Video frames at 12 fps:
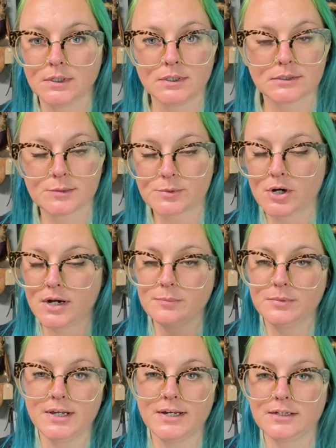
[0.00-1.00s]
subscribe,
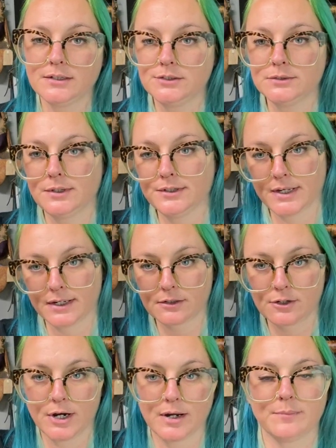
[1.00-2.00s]
like, and do all that
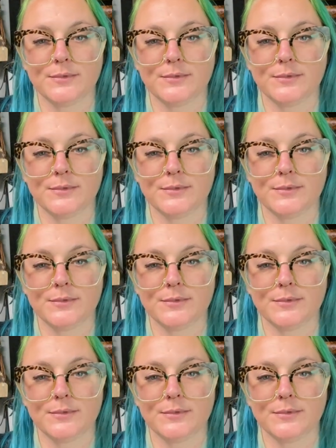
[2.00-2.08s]
crap.